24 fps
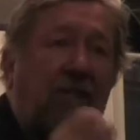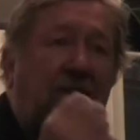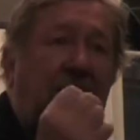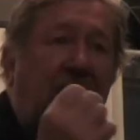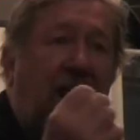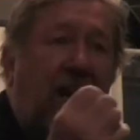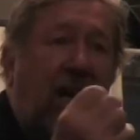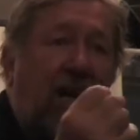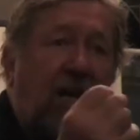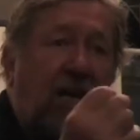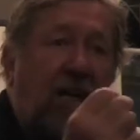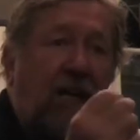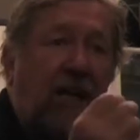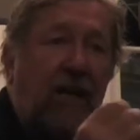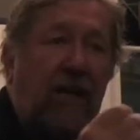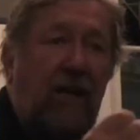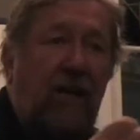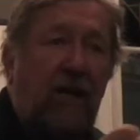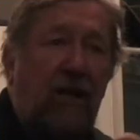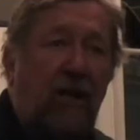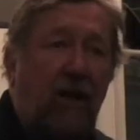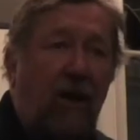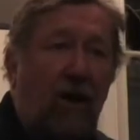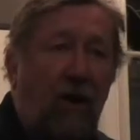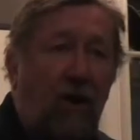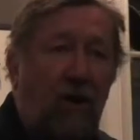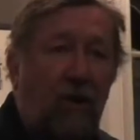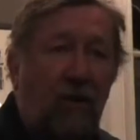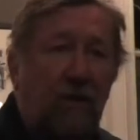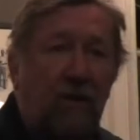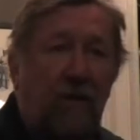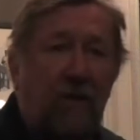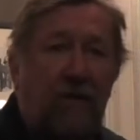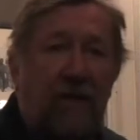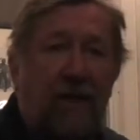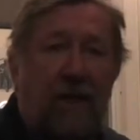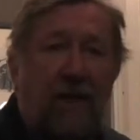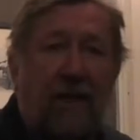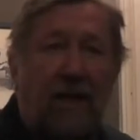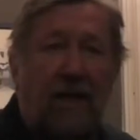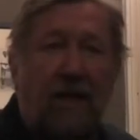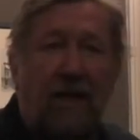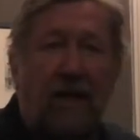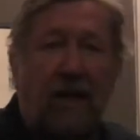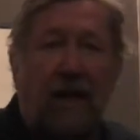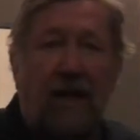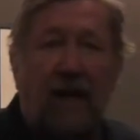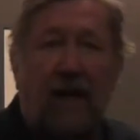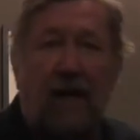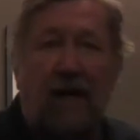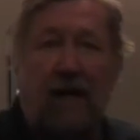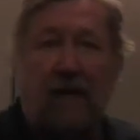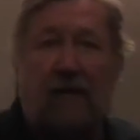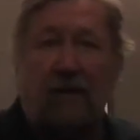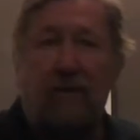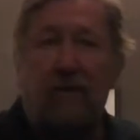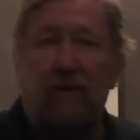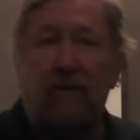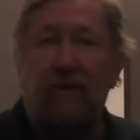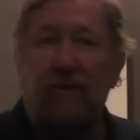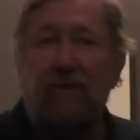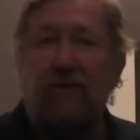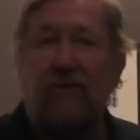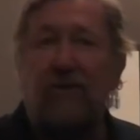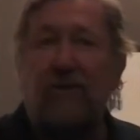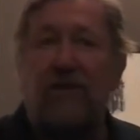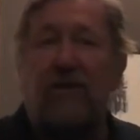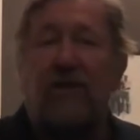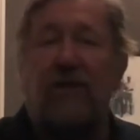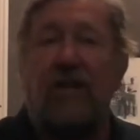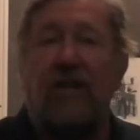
tally ho the hounds,